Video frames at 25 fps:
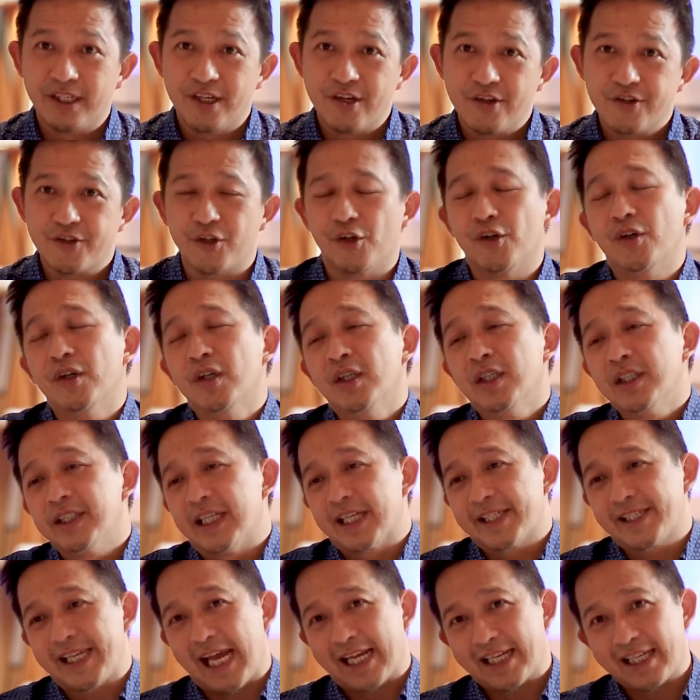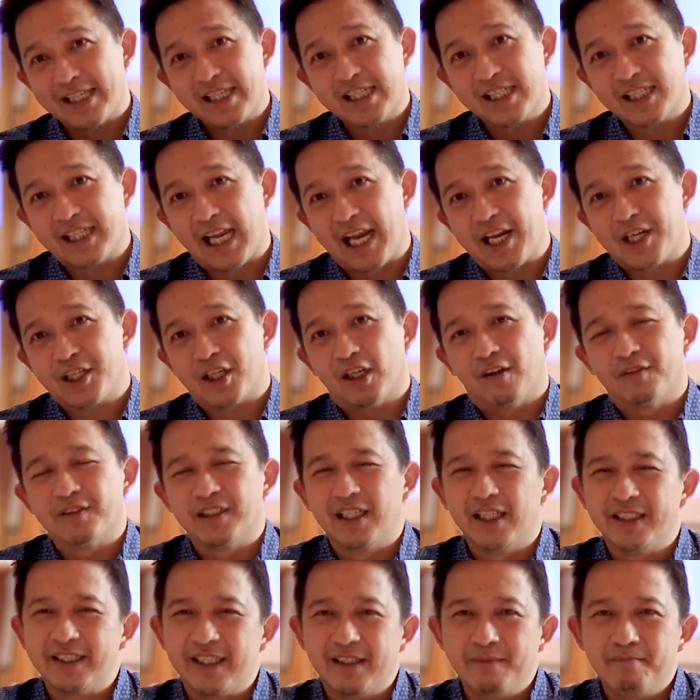So the second stage of
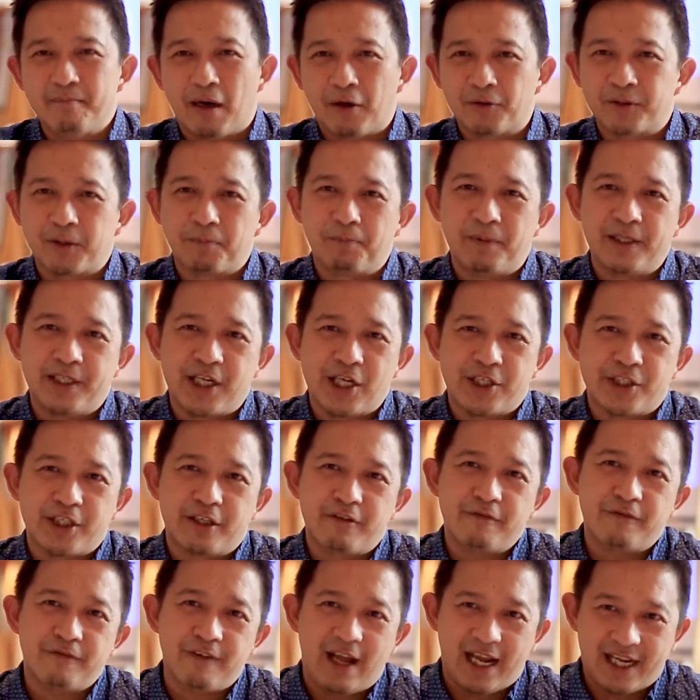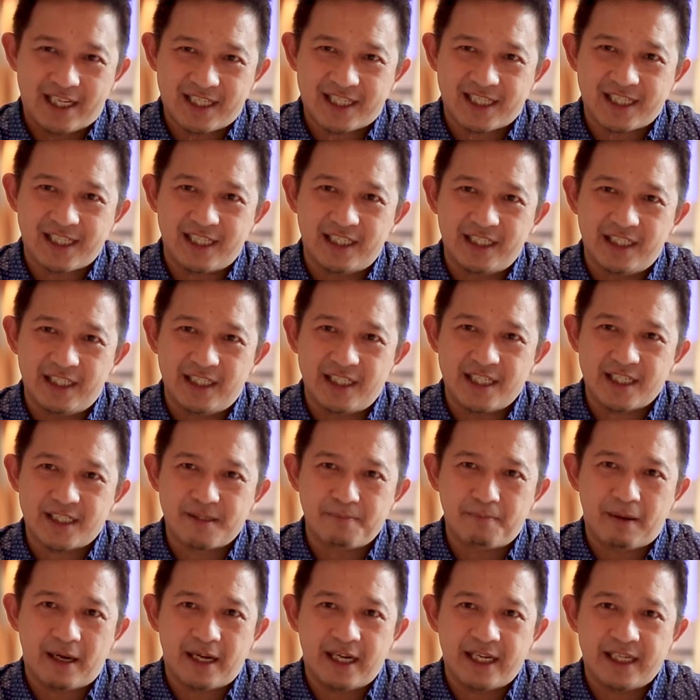learning multiplication facts is
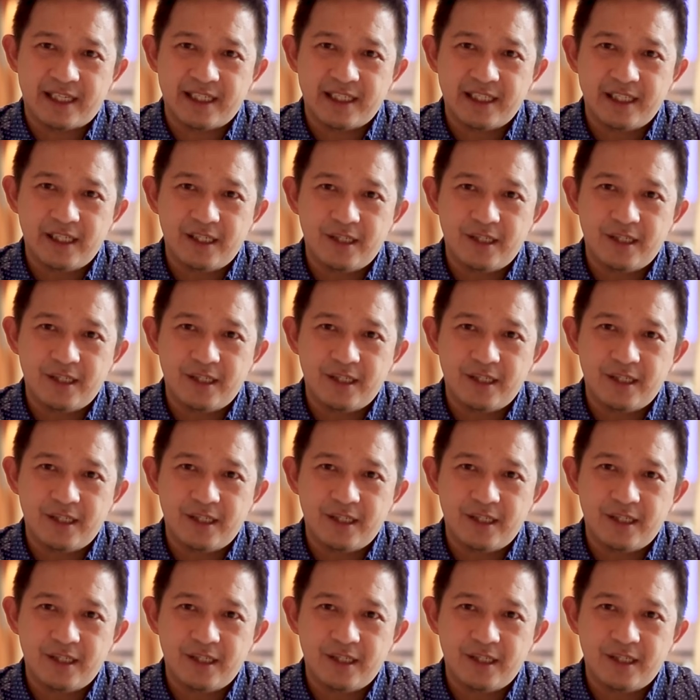by